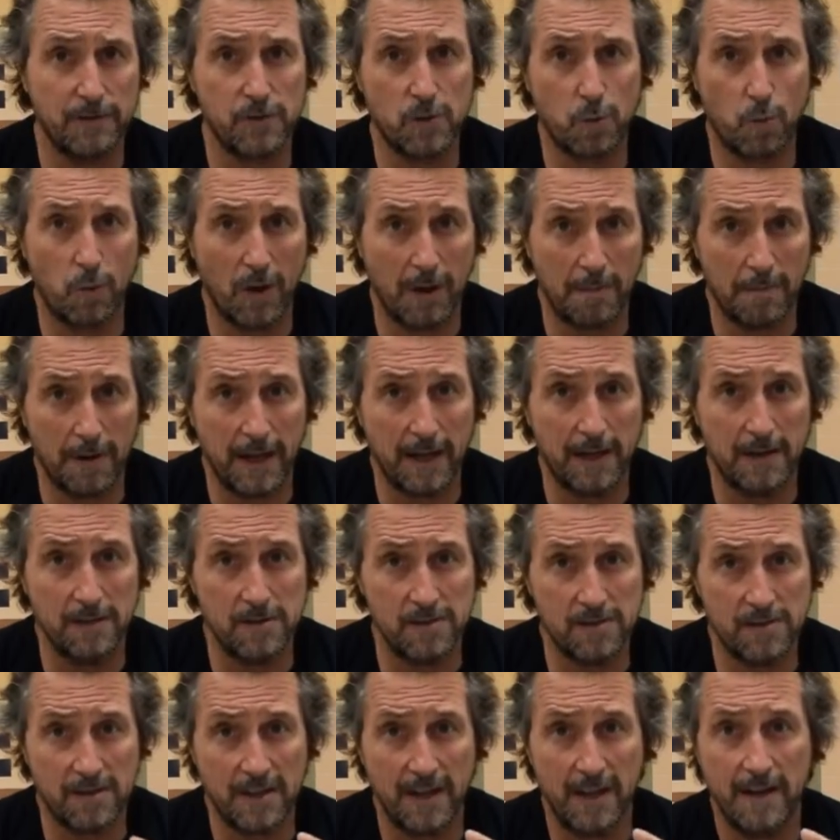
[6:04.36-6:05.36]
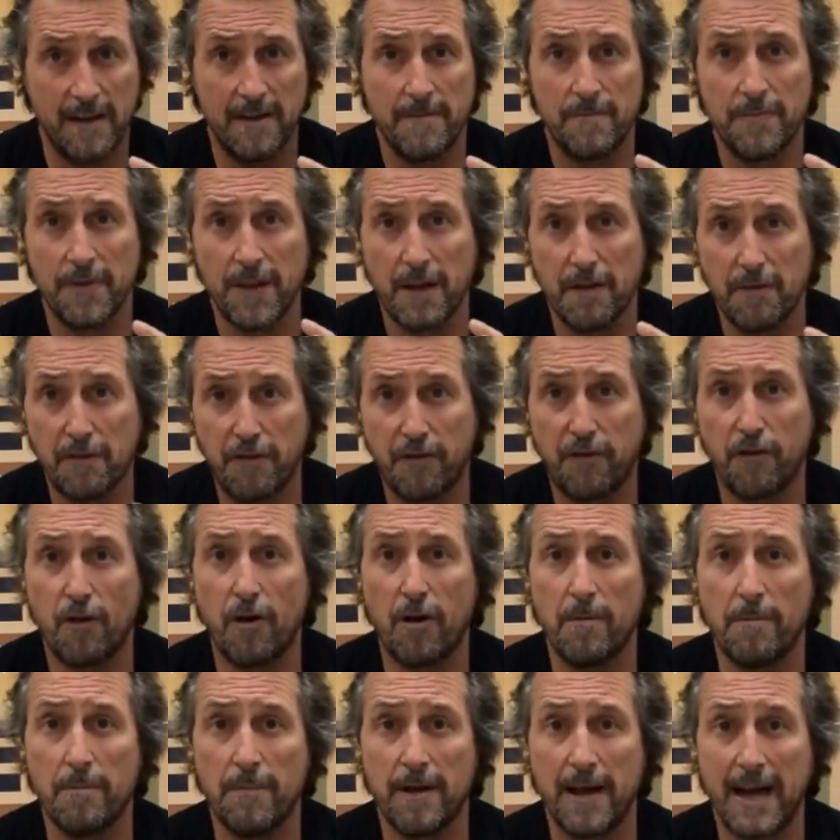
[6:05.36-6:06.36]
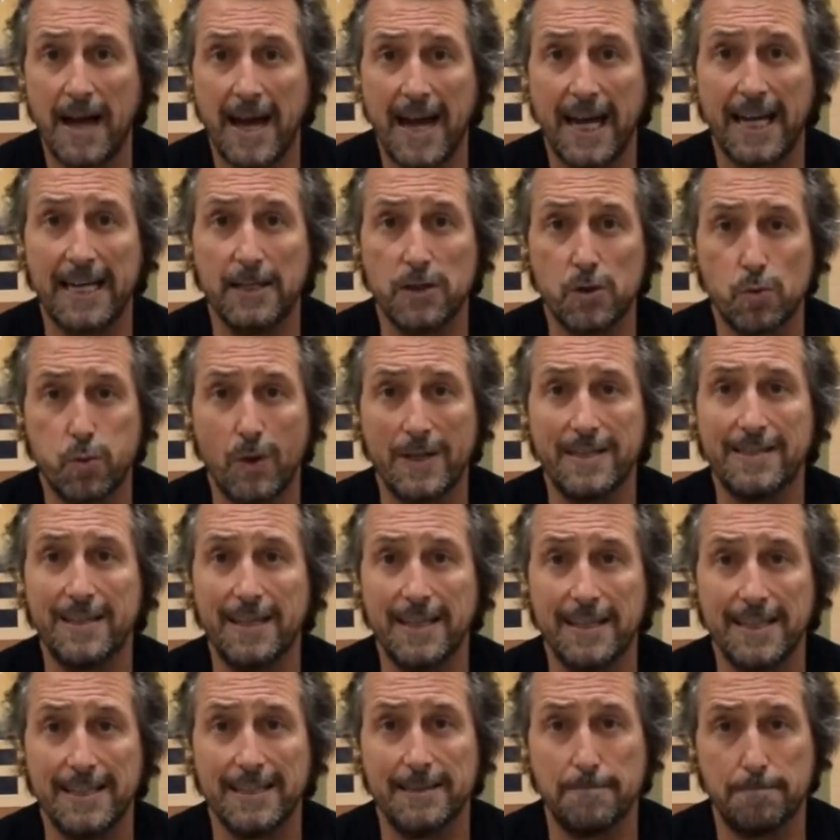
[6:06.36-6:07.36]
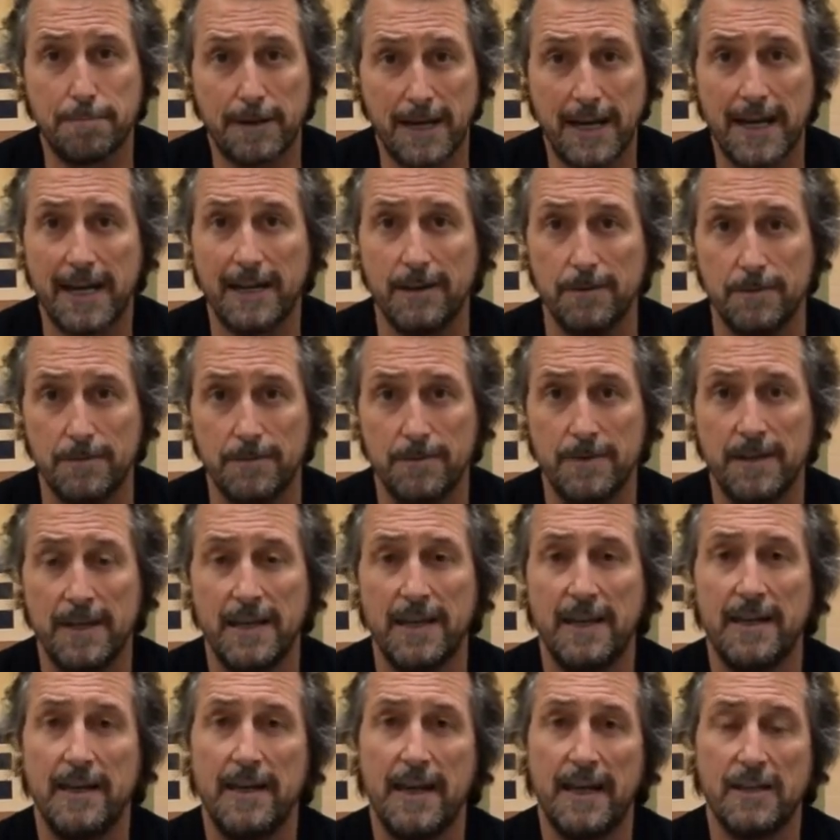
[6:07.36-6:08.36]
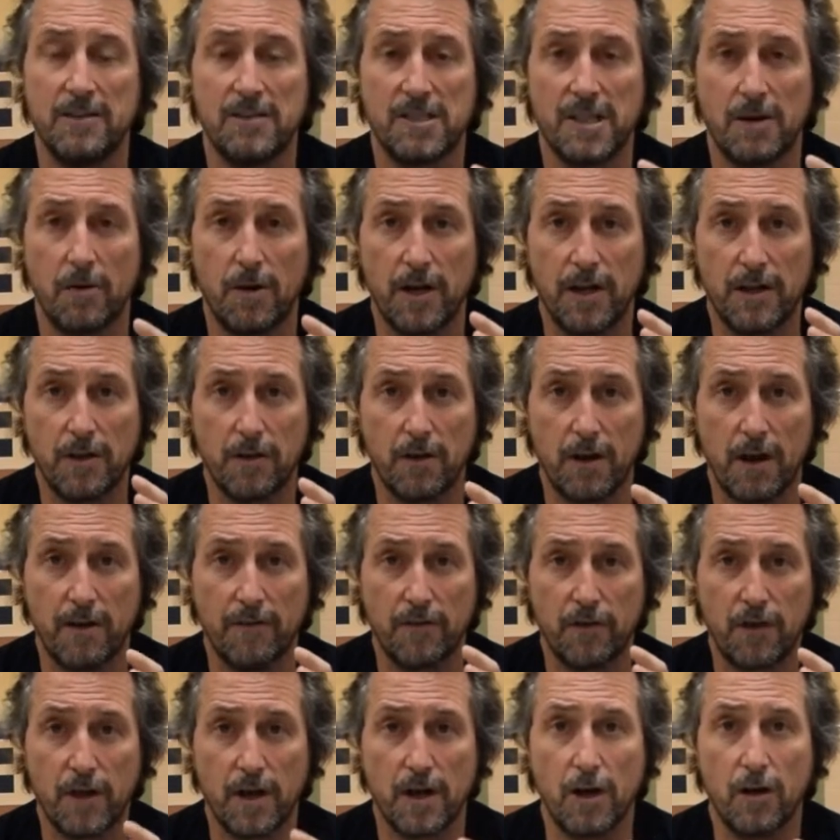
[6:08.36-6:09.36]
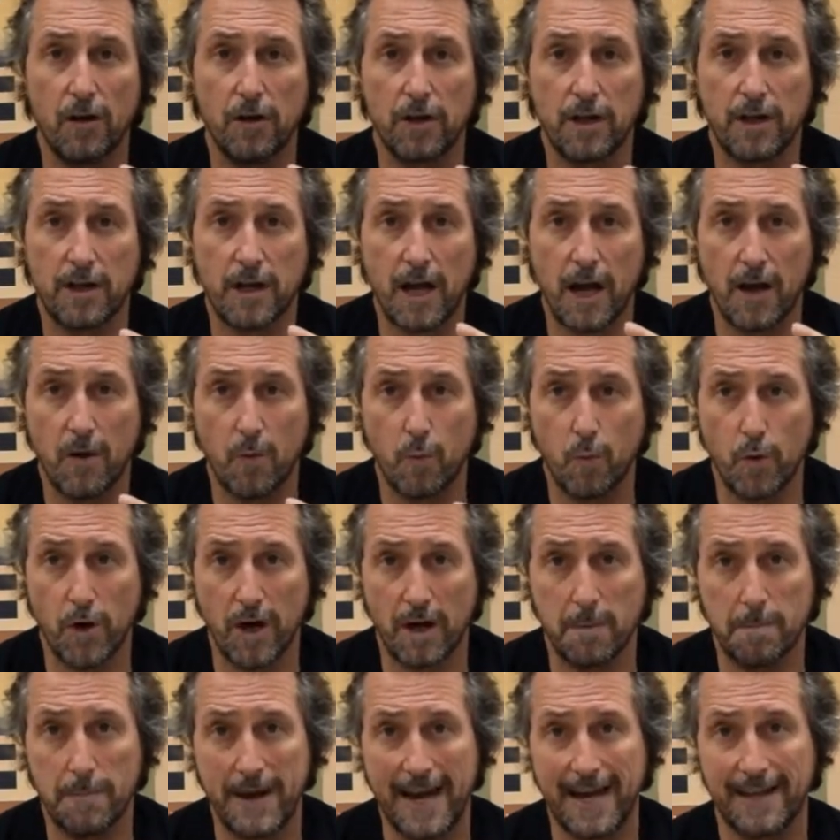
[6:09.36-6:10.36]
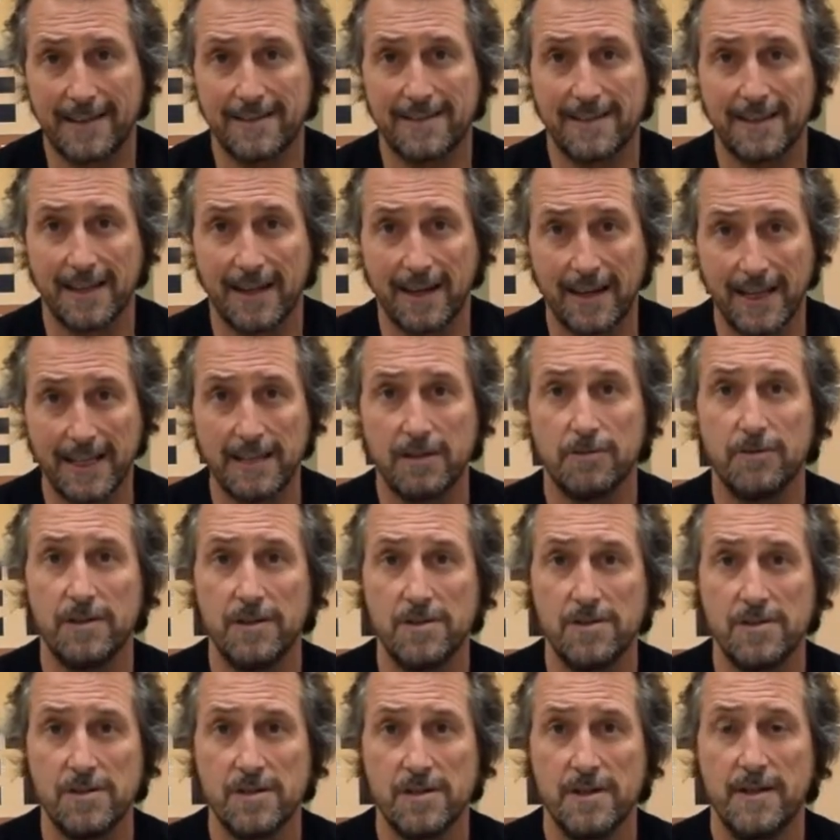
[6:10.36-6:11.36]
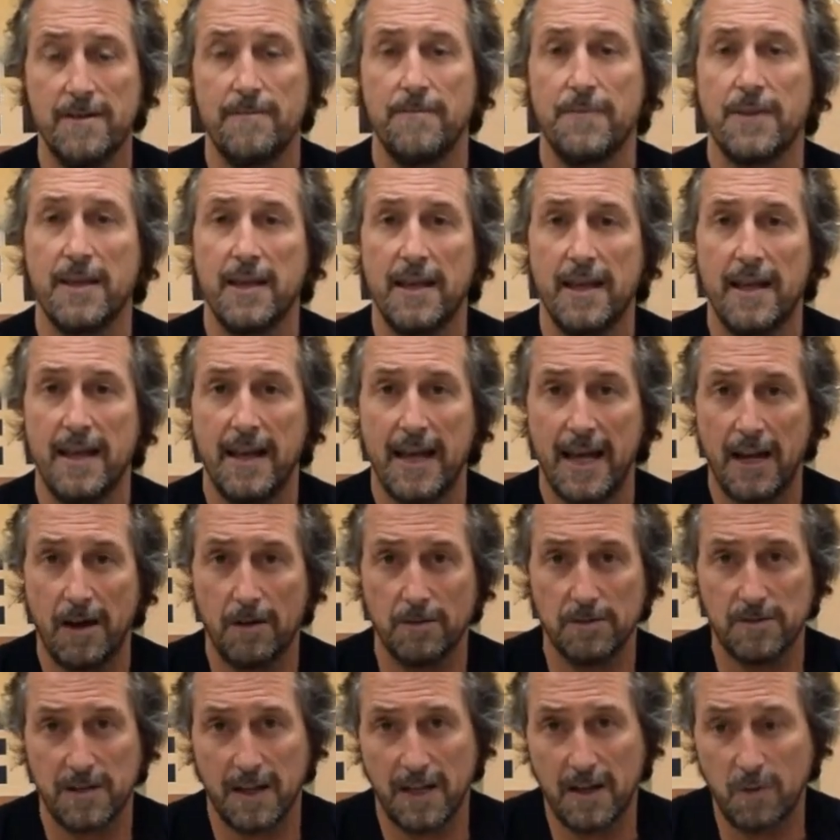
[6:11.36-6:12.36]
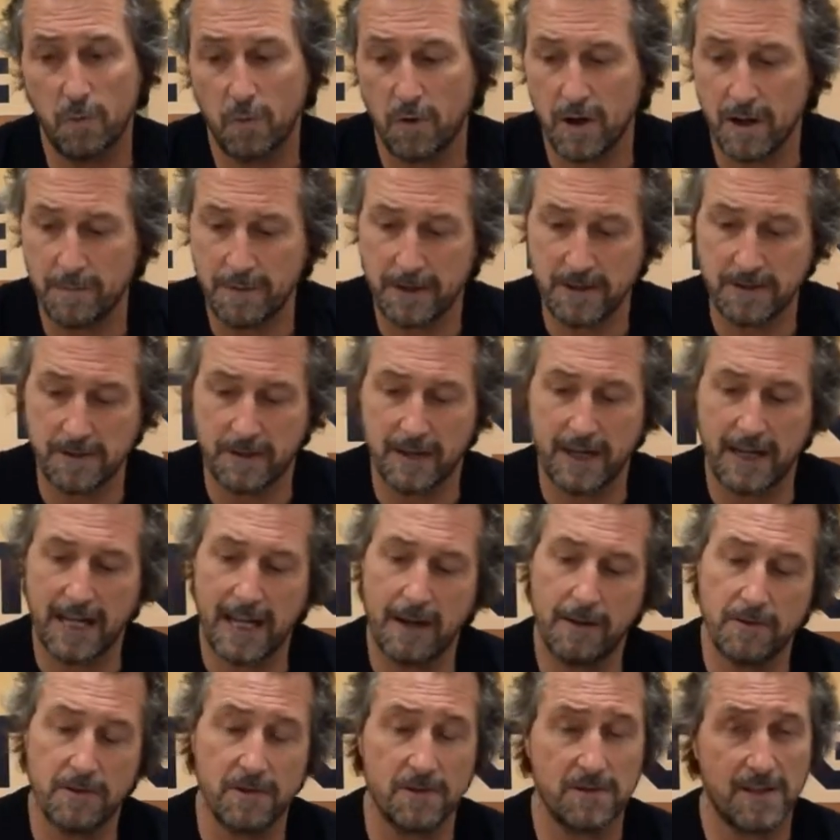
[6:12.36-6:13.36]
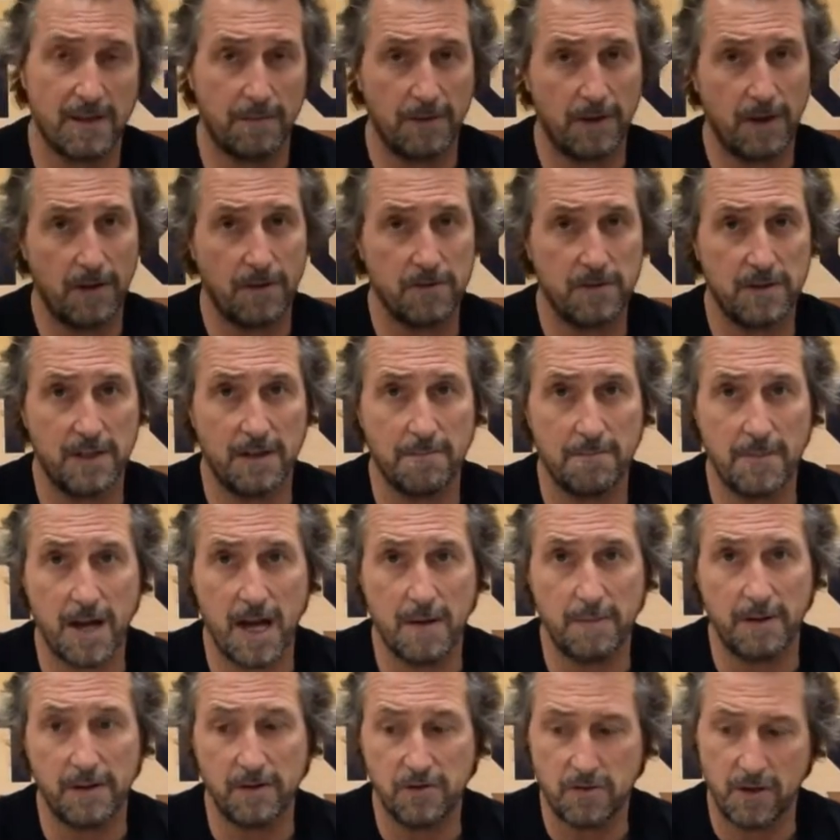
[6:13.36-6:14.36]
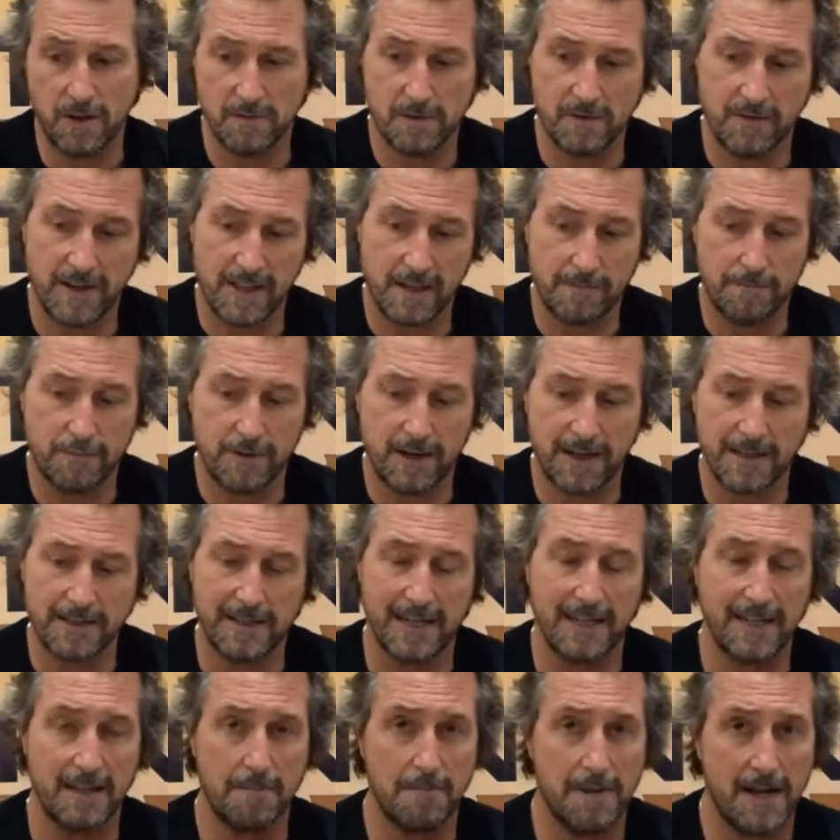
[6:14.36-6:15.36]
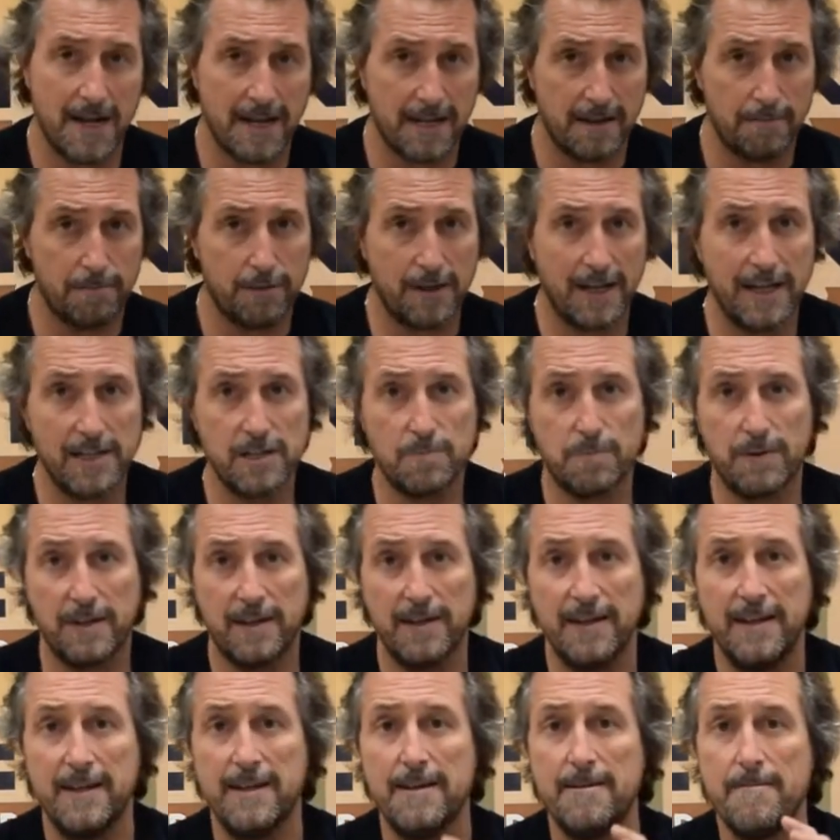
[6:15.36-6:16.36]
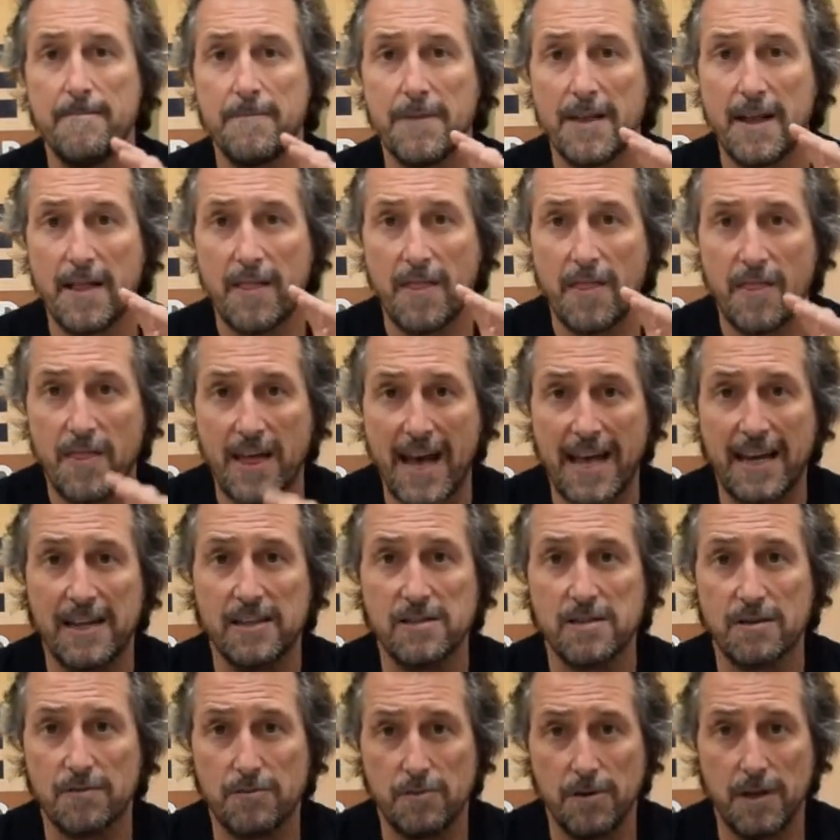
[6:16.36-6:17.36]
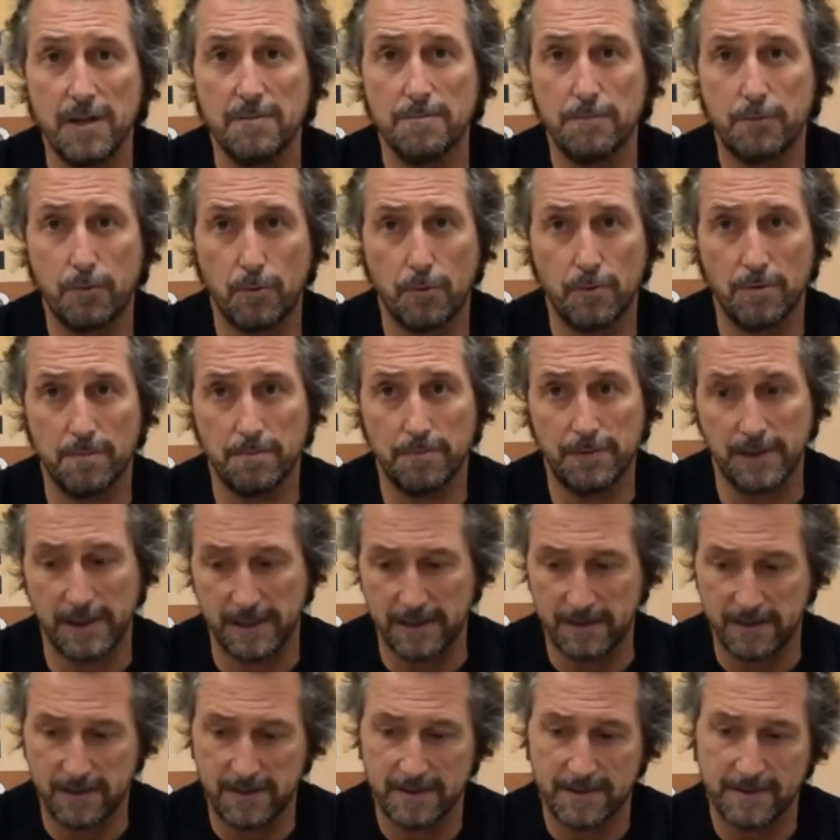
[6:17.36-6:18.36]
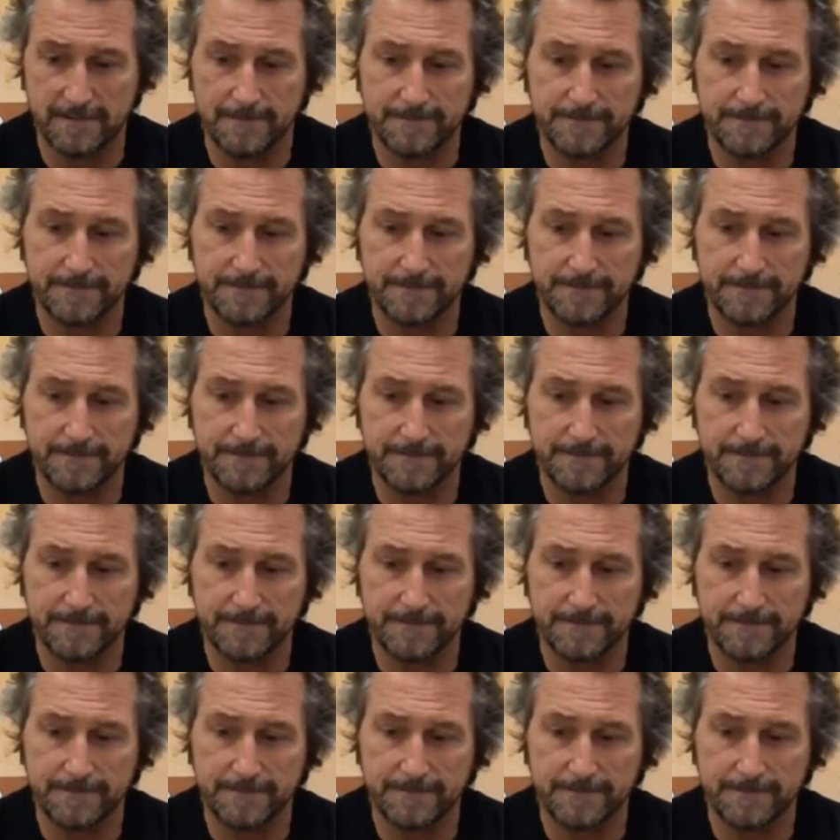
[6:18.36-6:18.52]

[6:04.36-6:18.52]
square metres from a 20 litre pail. And so I've got to go work back to the literage, and I'll tell you why, because I'm going to go into something else in a moment in terms of other products out in the marketplace, but that is a real important piece.